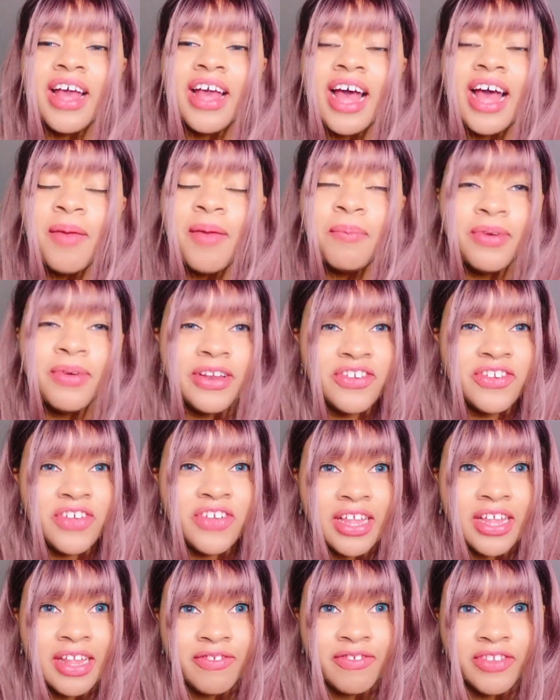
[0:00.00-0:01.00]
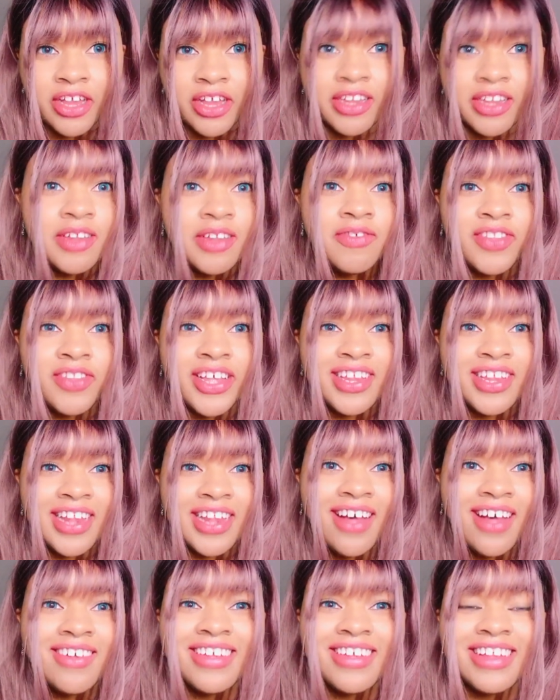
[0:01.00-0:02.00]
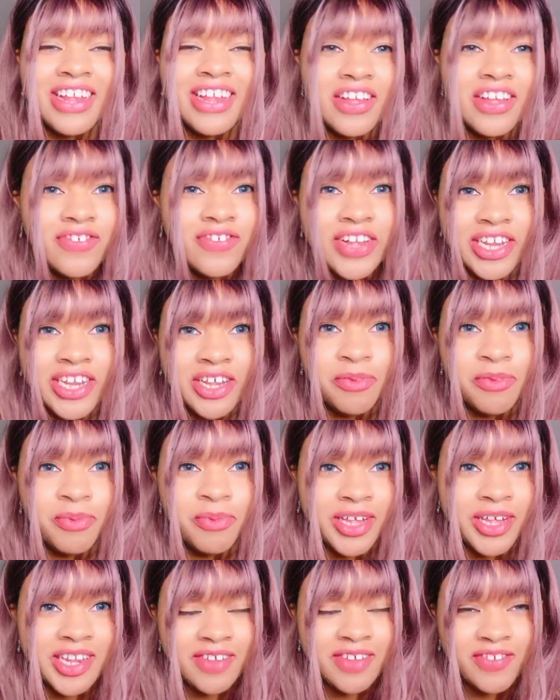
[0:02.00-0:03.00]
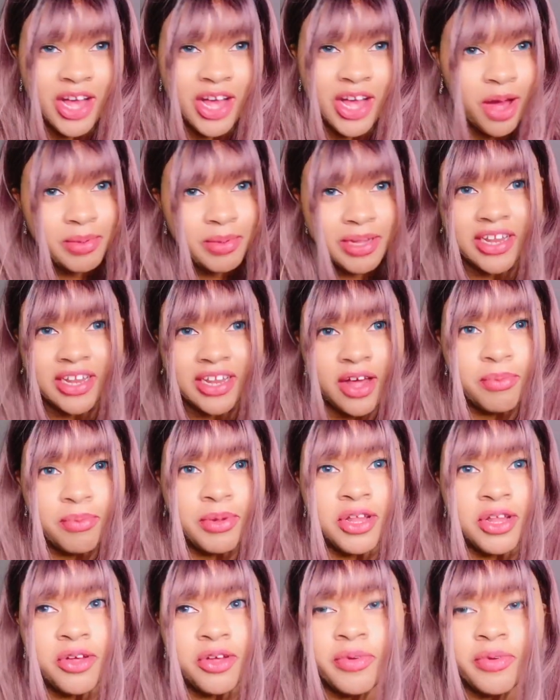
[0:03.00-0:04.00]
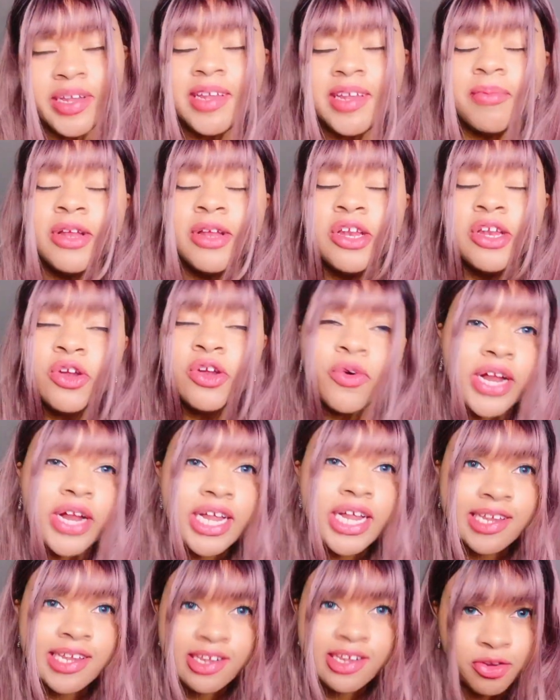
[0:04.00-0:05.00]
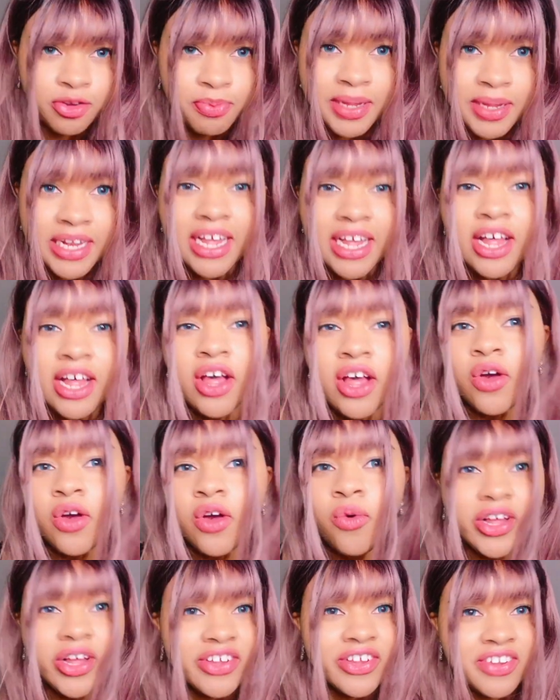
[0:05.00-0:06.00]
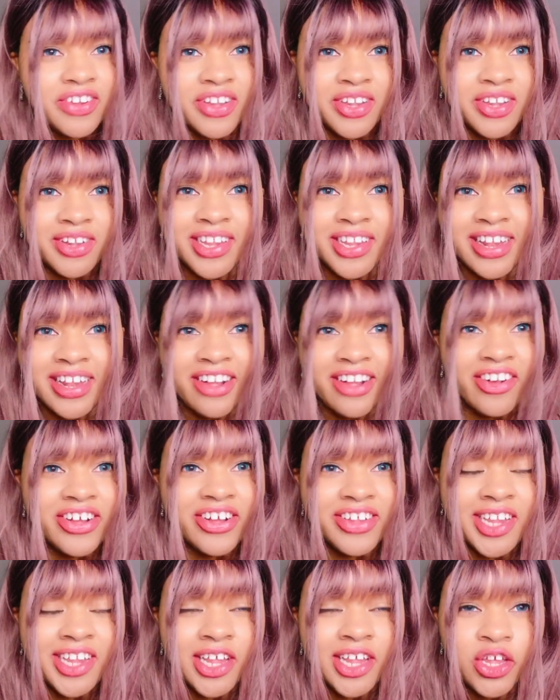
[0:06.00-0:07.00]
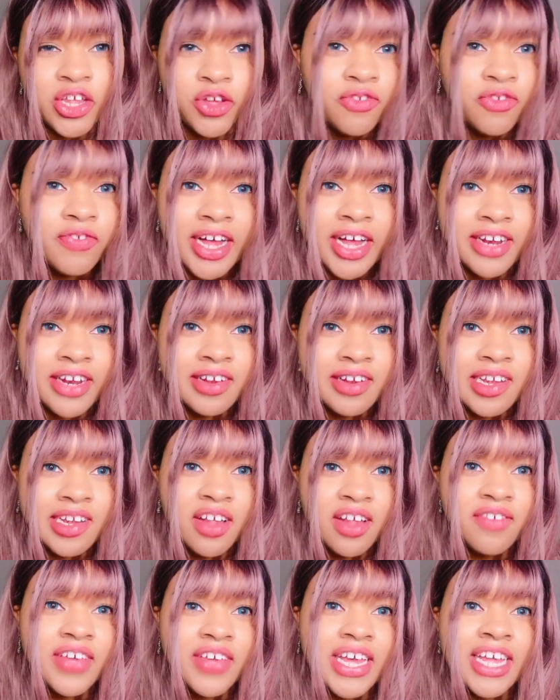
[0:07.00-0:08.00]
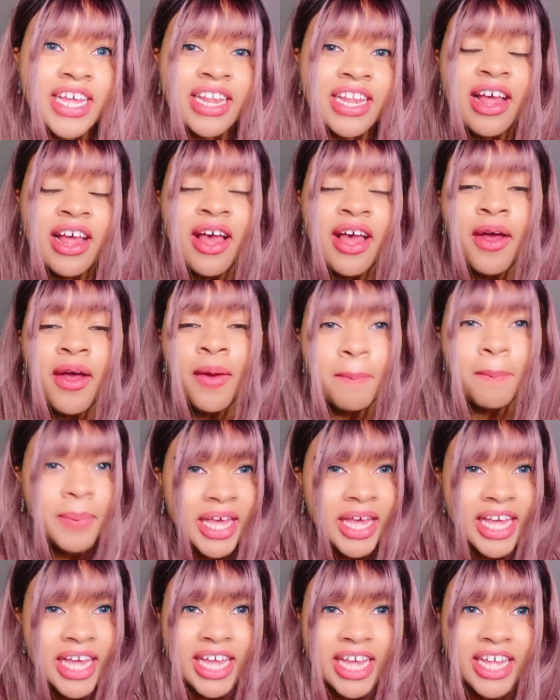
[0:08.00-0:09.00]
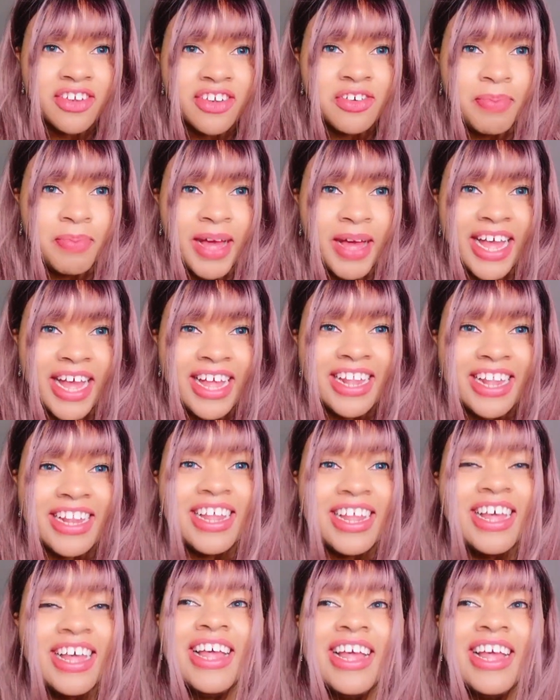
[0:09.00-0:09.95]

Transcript: I'm pretty sure I left tons of things out, and if I did, please leave a comment down below with some annoying, stupid questions or scenarios that you find yourself in being in Japan.